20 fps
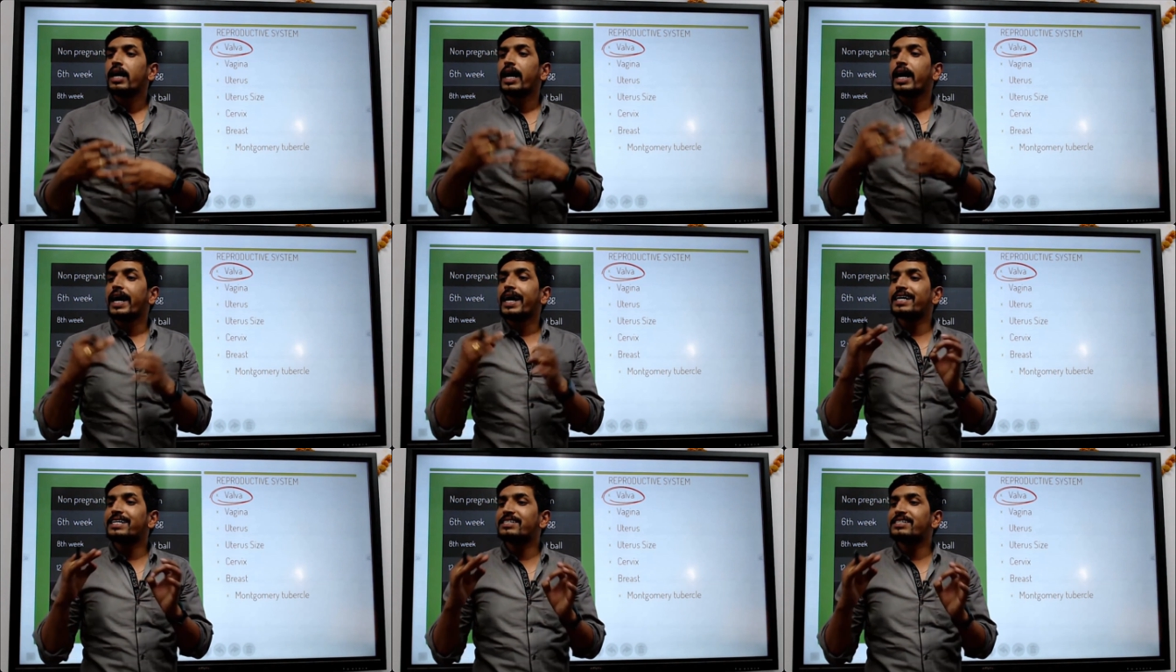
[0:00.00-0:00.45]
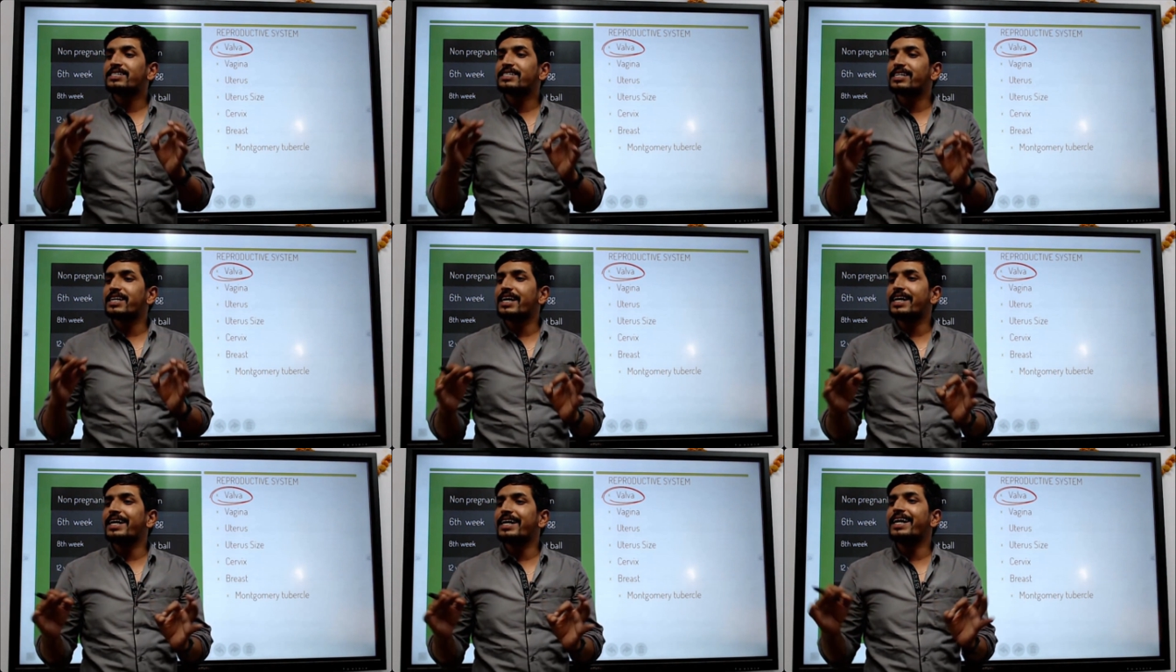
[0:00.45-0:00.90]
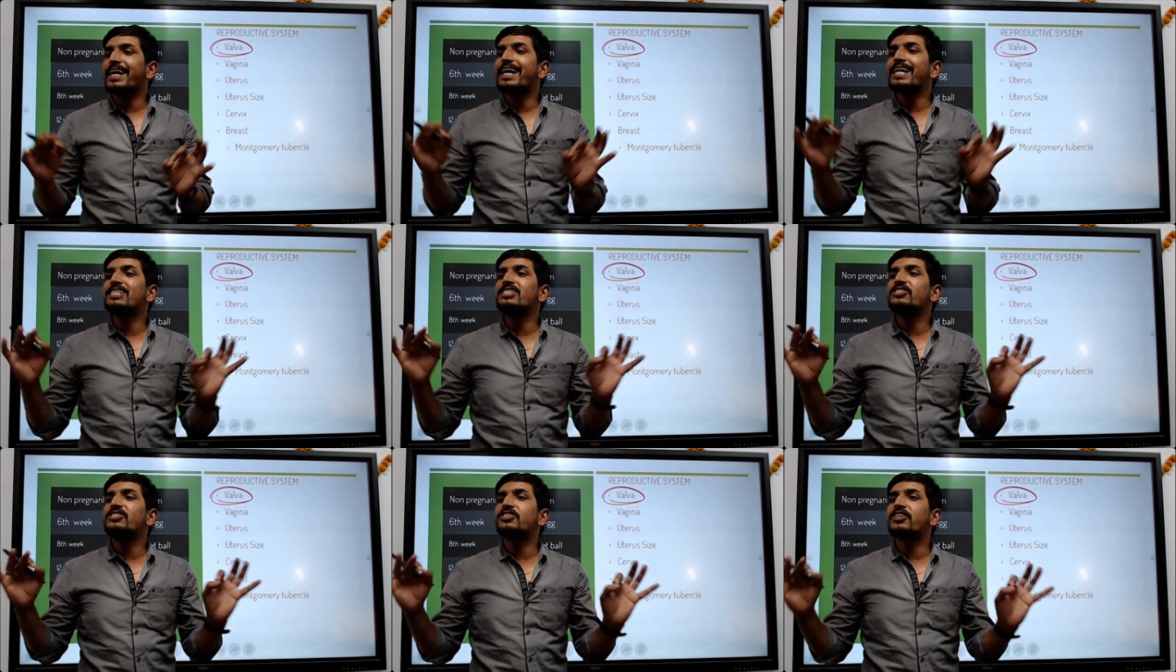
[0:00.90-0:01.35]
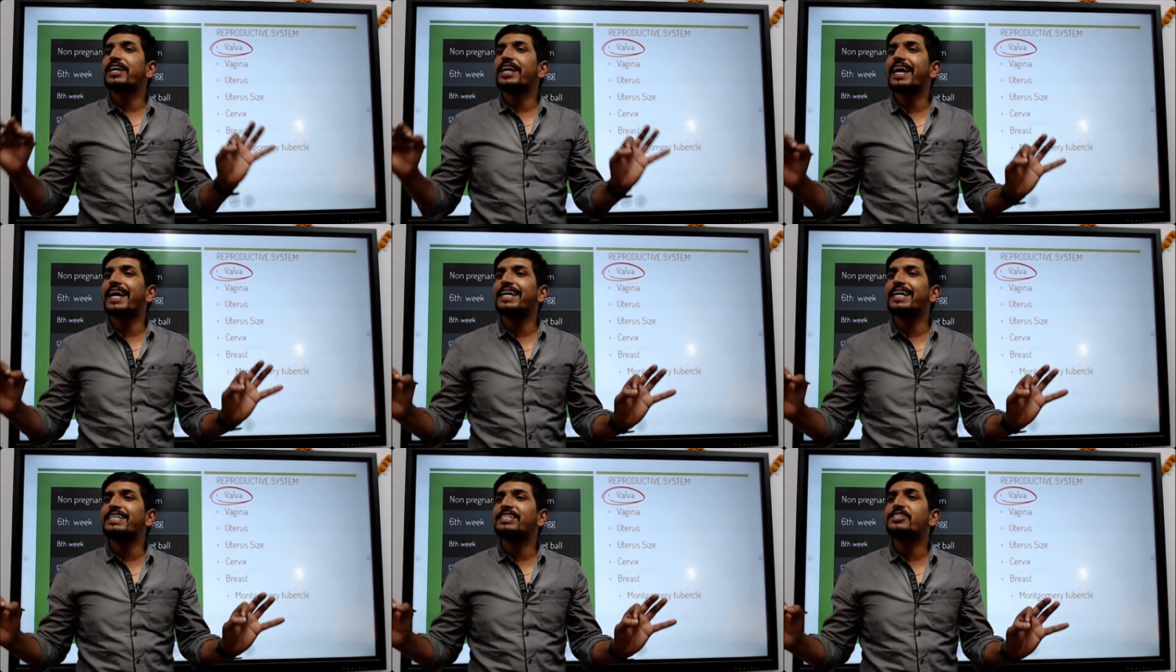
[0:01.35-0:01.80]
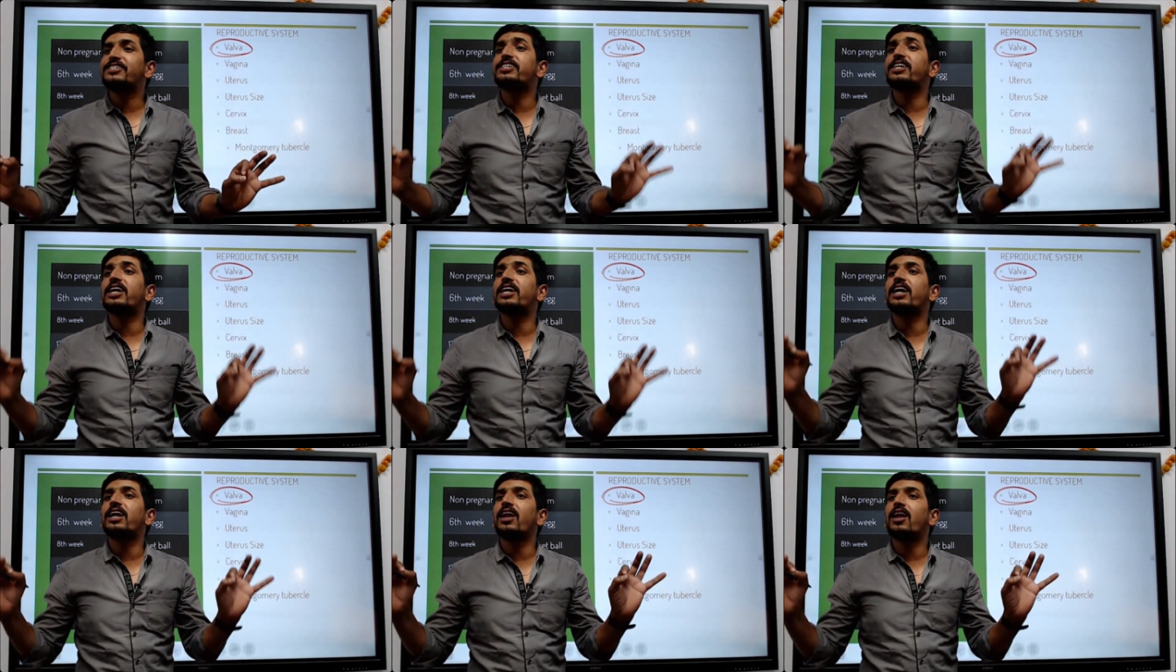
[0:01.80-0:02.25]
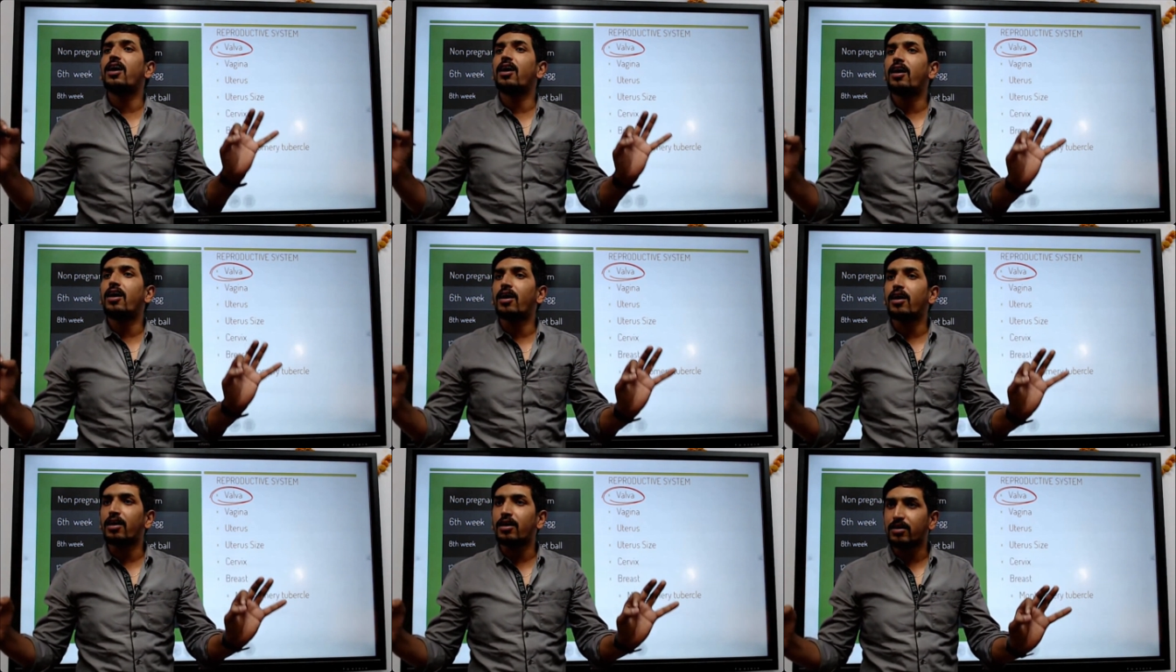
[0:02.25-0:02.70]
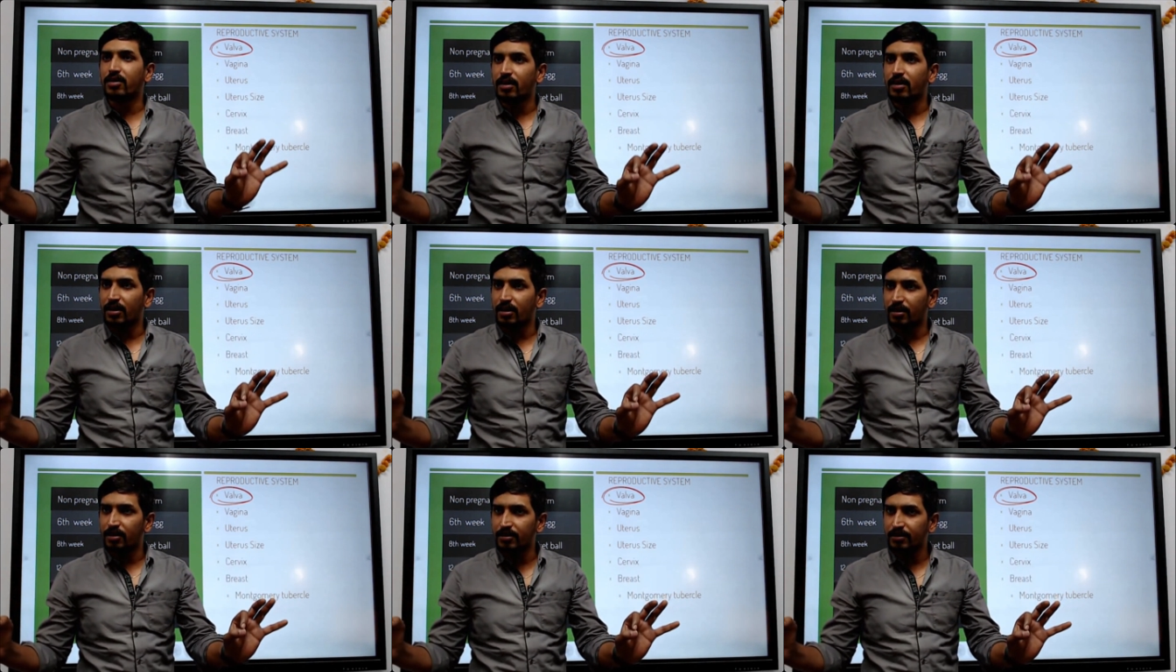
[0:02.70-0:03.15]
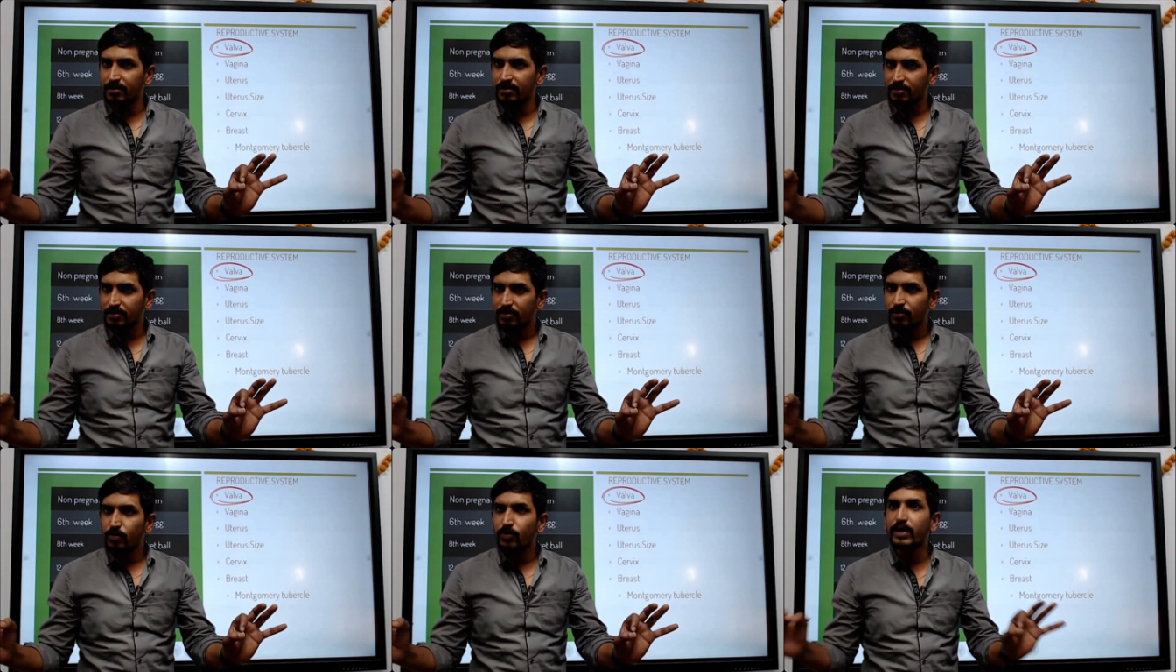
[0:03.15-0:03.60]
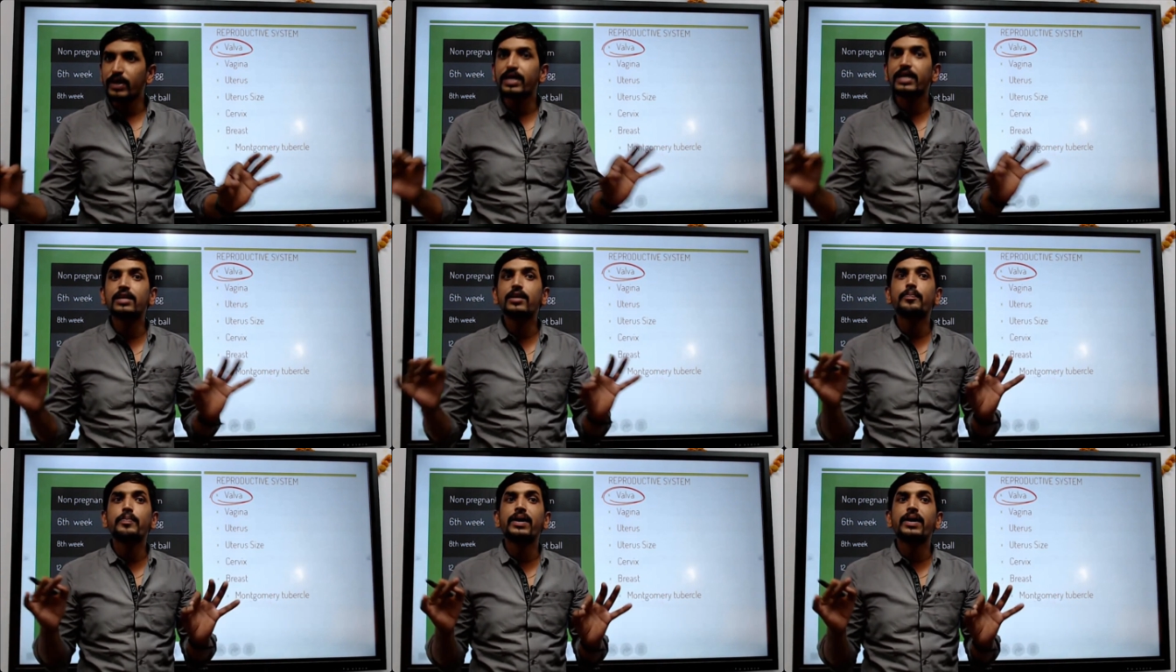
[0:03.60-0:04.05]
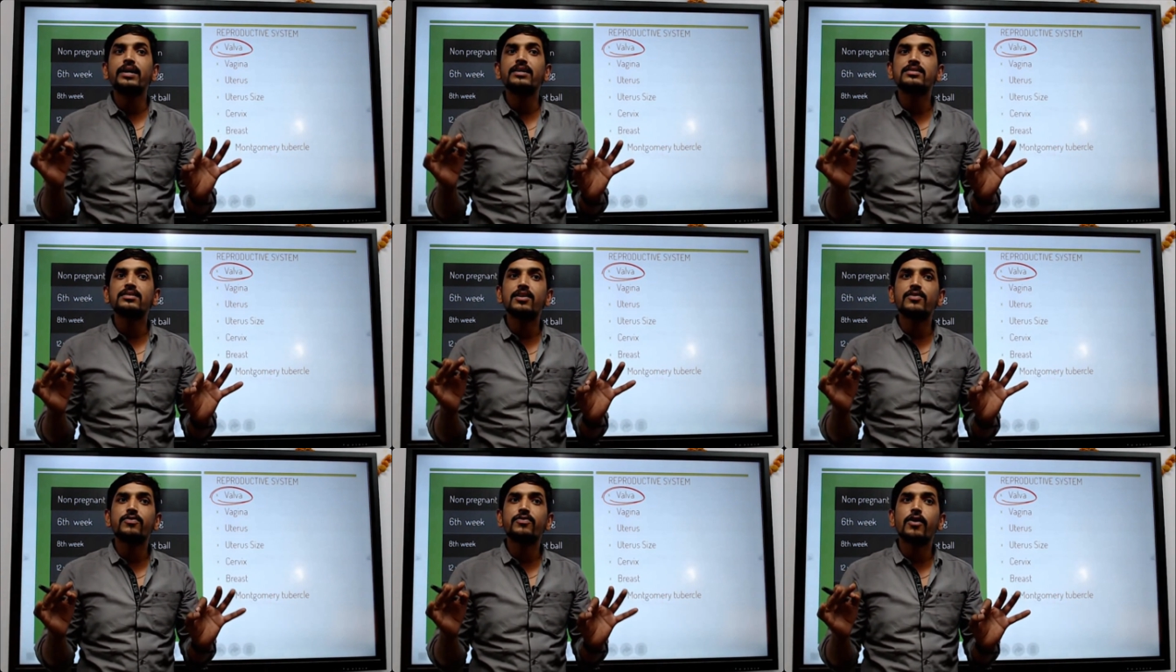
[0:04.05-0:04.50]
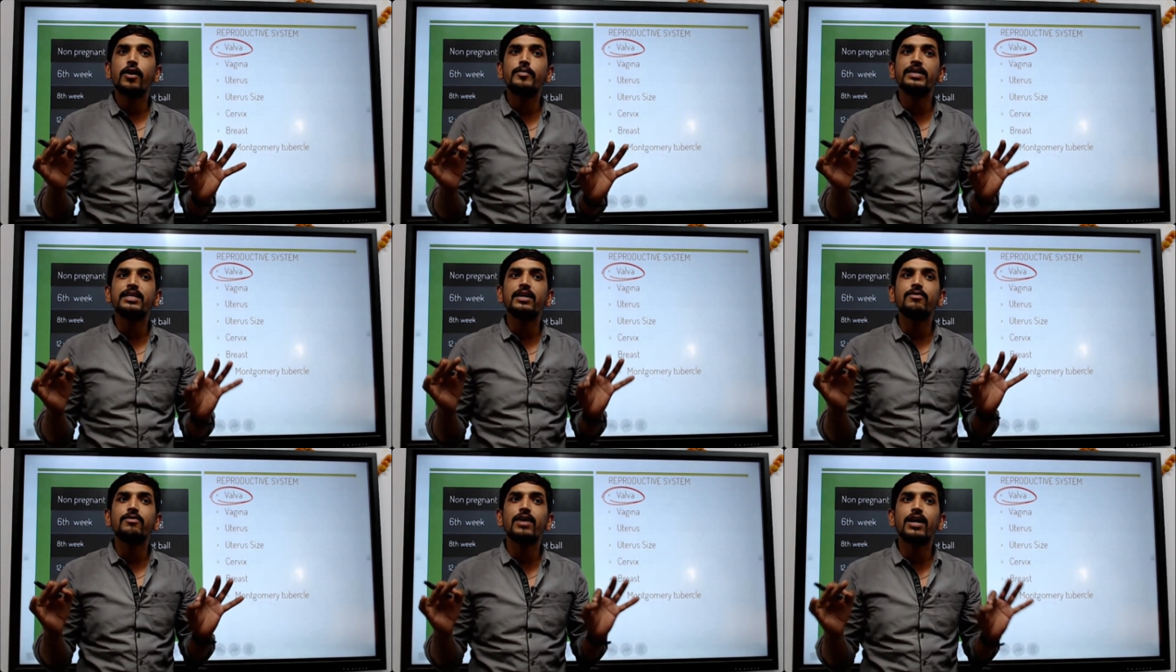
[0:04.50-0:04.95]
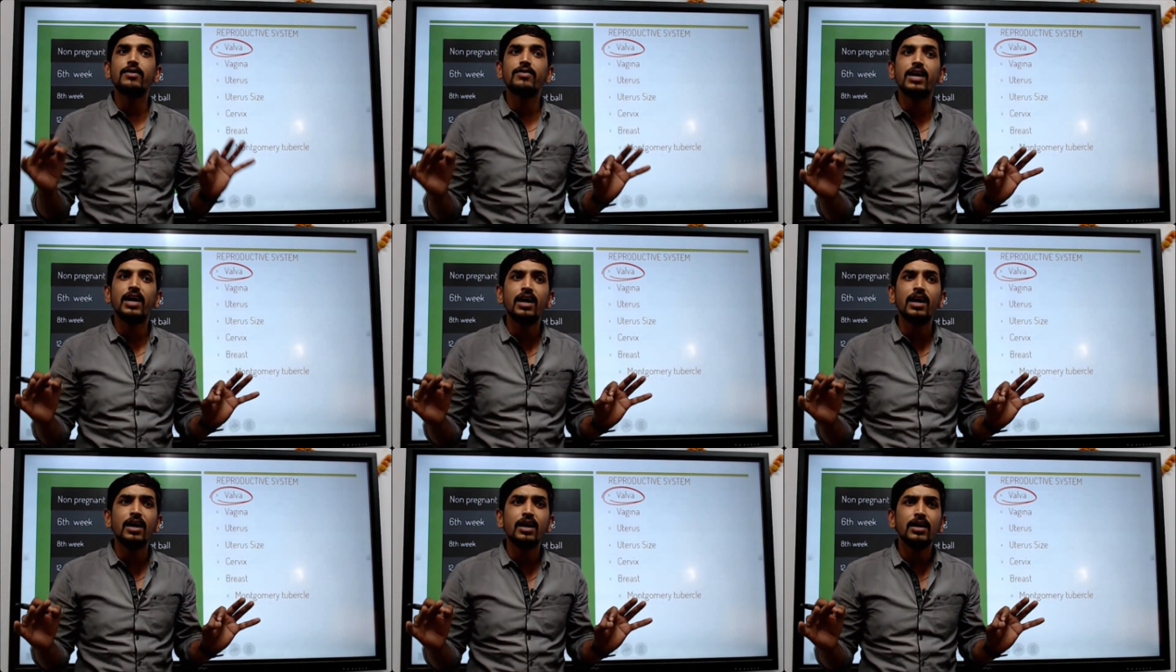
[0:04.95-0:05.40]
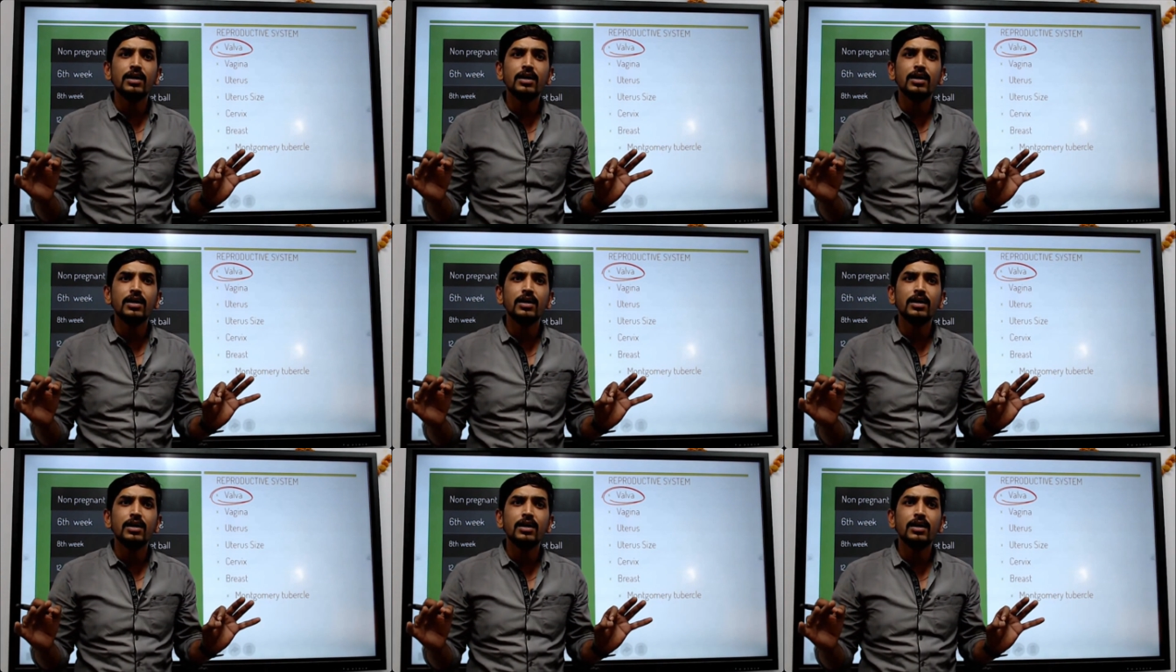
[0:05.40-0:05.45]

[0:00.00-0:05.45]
external genital organ. What are the parts are forming the vulva?